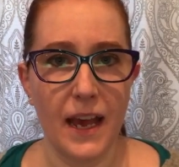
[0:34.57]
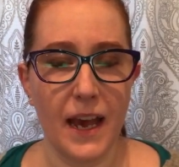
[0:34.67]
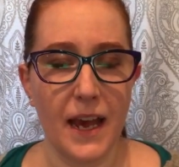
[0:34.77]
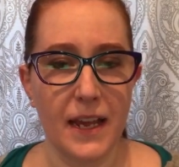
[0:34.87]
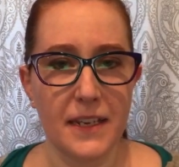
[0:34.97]

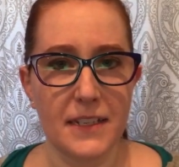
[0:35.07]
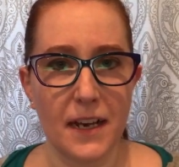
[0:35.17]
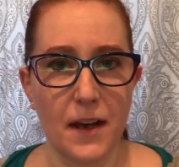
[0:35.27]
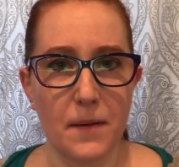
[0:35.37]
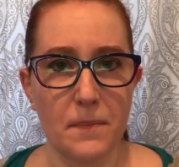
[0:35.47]
and
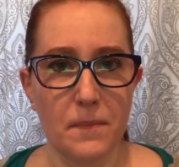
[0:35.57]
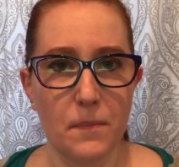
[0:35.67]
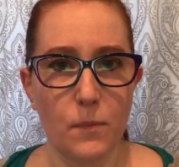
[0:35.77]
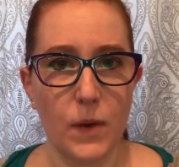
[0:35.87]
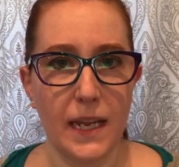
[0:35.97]

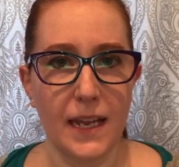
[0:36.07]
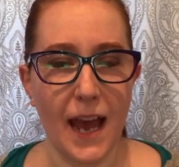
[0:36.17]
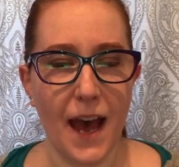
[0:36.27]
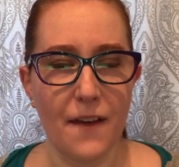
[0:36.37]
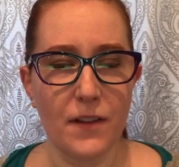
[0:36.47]
we
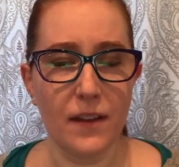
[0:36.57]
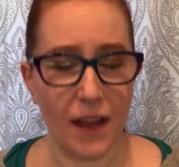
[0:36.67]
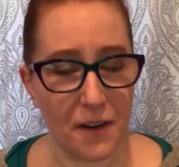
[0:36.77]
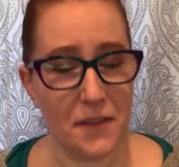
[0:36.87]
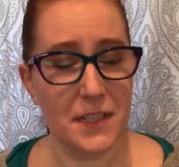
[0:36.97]
have a
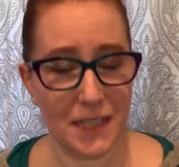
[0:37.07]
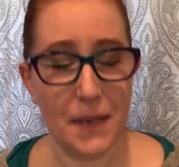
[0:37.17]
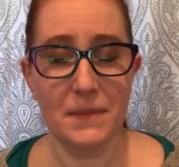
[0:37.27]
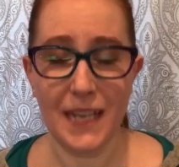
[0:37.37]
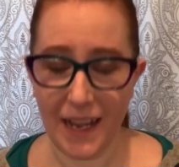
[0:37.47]
lot of the
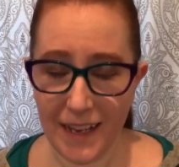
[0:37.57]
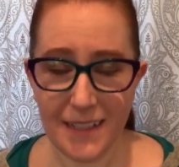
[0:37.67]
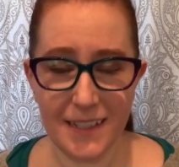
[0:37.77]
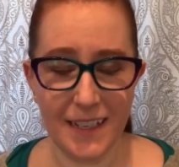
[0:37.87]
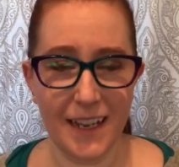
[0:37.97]
same tastes